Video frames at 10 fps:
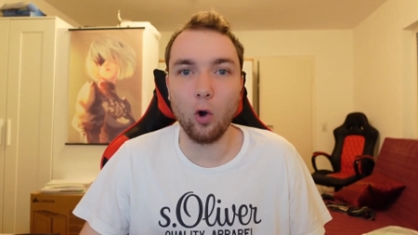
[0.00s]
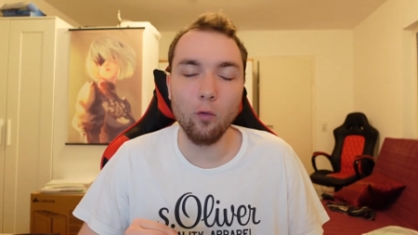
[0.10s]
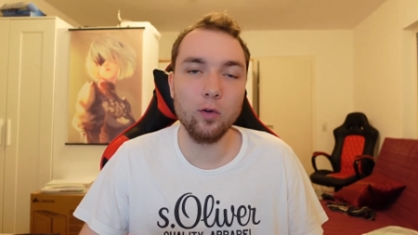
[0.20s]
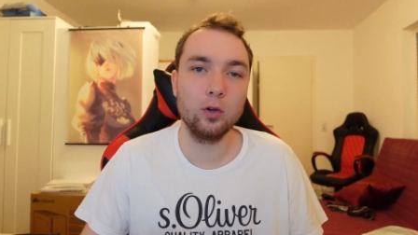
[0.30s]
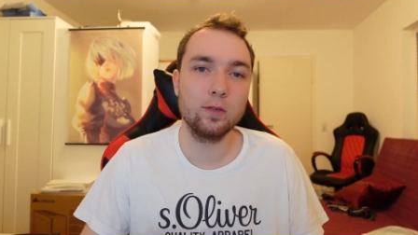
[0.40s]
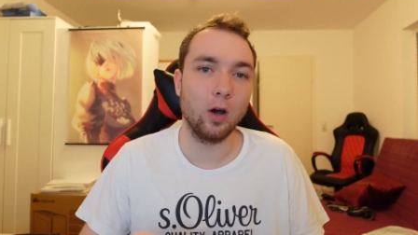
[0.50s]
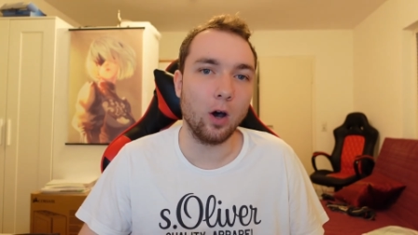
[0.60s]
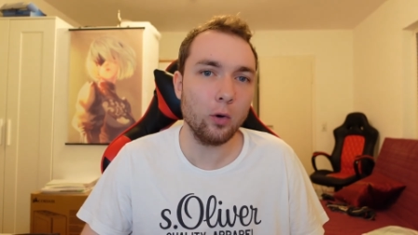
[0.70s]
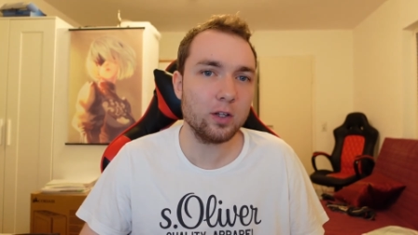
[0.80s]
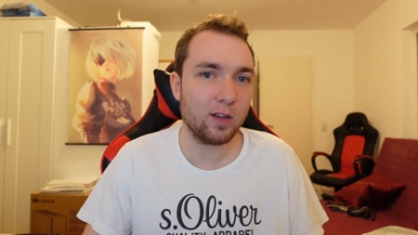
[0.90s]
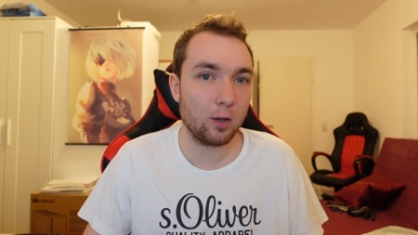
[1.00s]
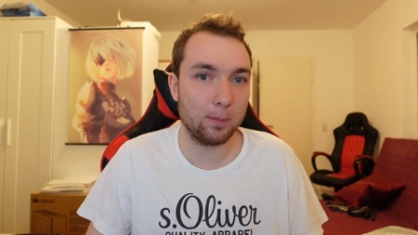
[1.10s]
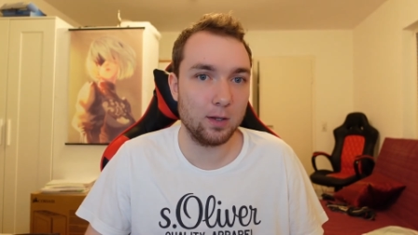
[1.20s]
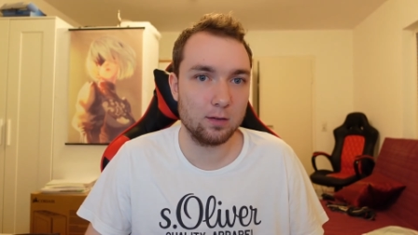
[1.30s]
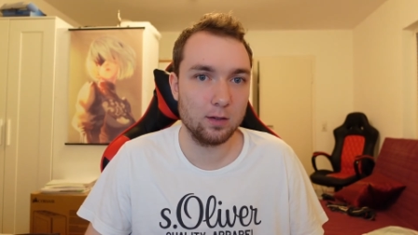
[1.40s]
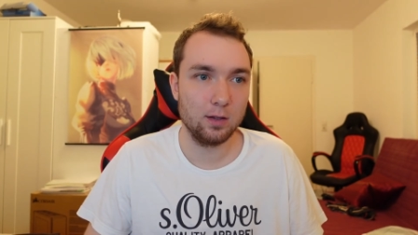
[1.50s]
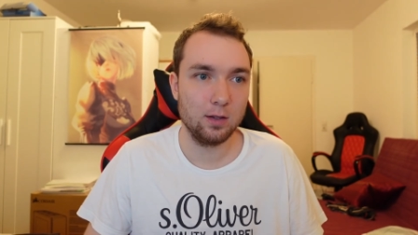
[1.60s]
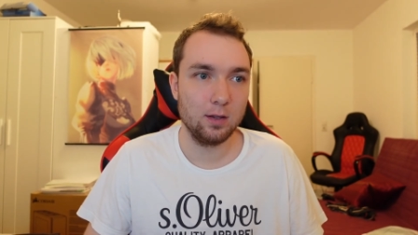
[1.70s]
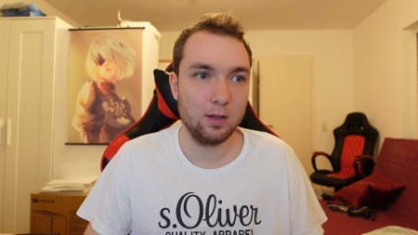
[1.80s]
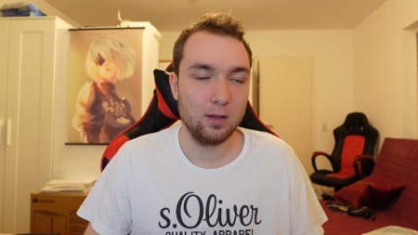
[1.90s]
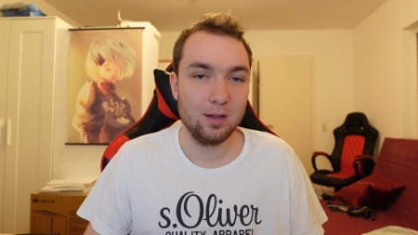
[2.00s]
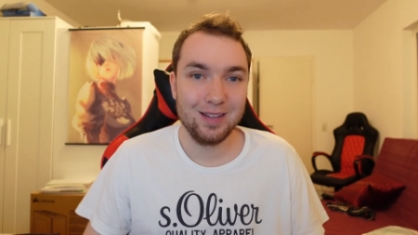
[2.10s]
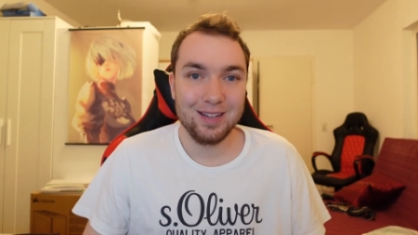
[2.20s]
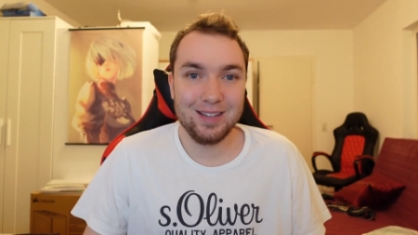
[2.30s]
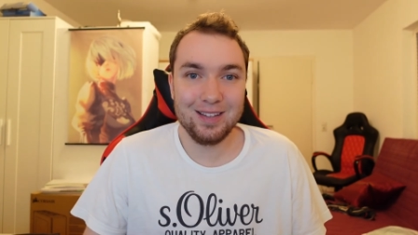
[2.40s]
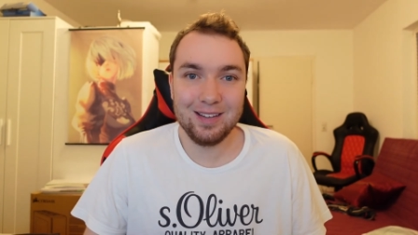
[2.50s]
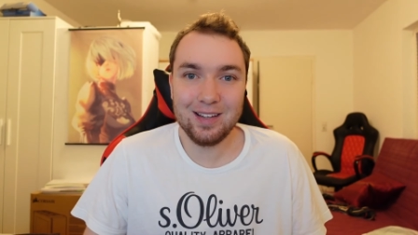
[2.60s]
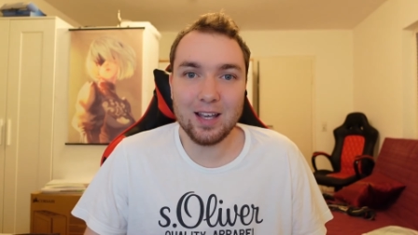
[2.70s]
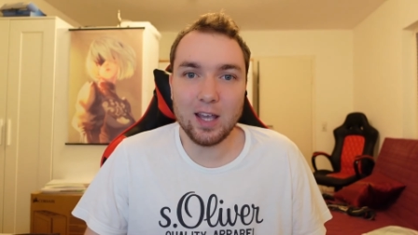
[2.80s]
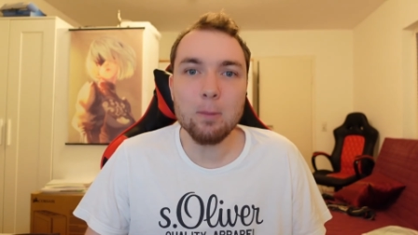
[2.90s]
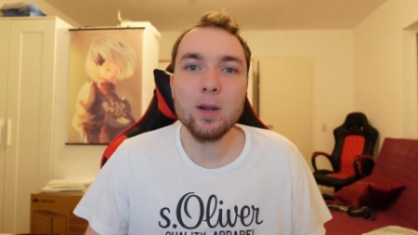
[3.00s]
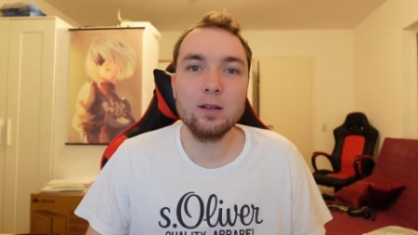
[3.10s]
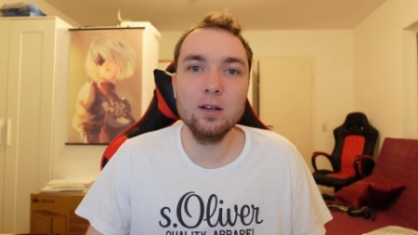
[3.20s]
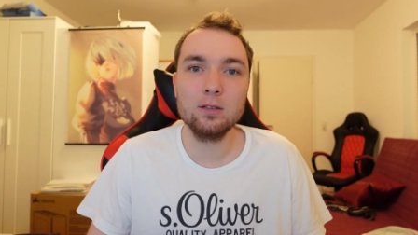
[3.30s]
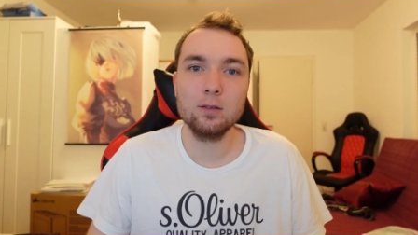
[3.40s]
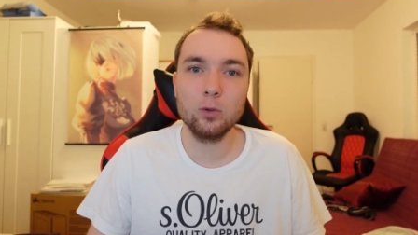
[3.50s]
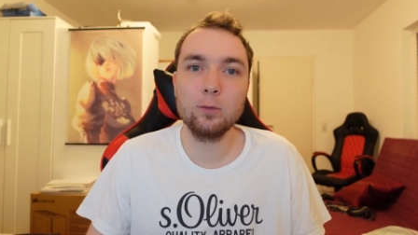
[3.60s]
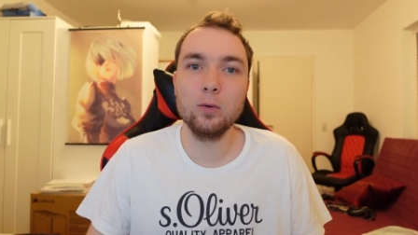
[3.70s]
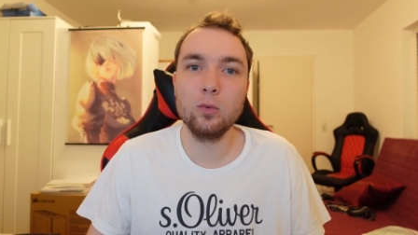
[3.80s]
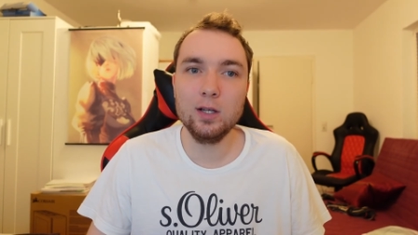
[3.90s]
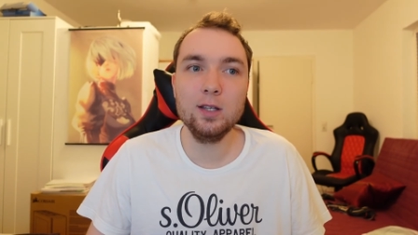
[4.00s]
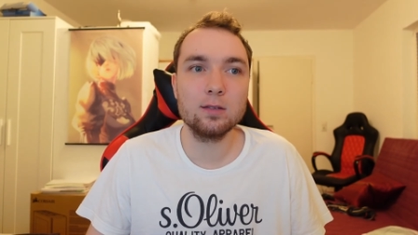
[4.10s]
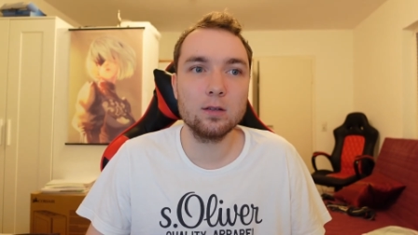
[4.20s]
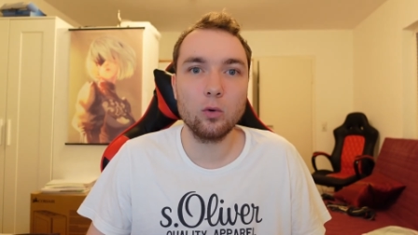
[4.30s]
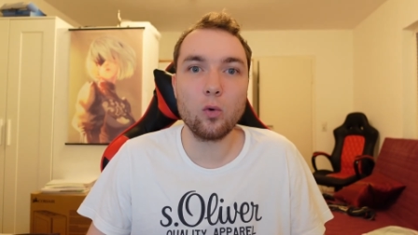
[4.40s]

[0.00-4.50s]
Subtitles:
overlooked the whole development, a game like this would have been released.